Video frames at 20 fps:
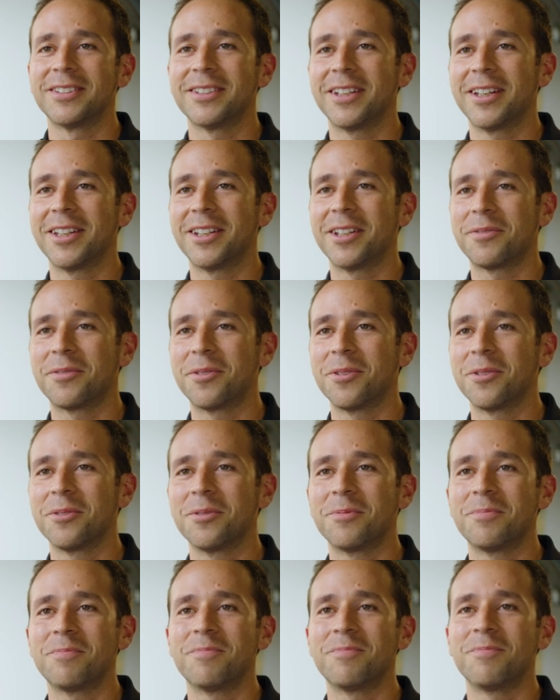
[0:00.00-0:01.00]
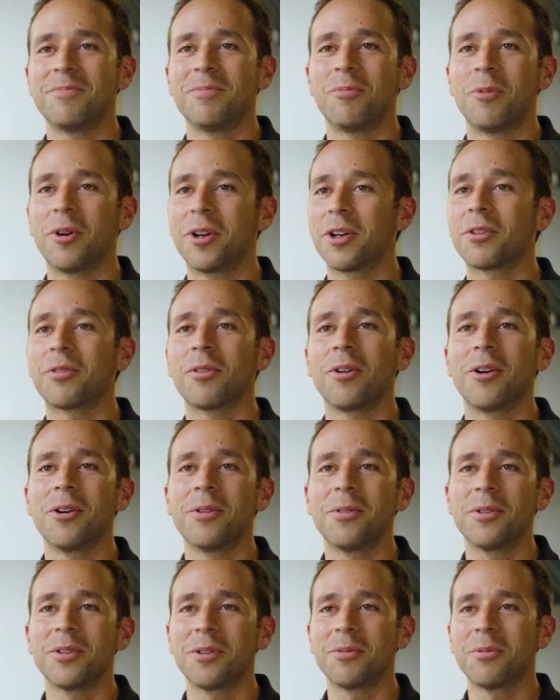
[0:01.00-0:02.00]
And if you want to
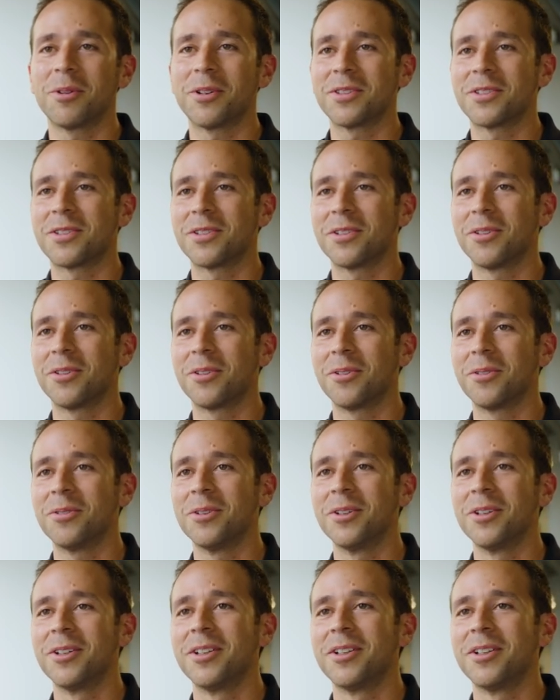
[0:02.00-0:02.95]
grow and you want to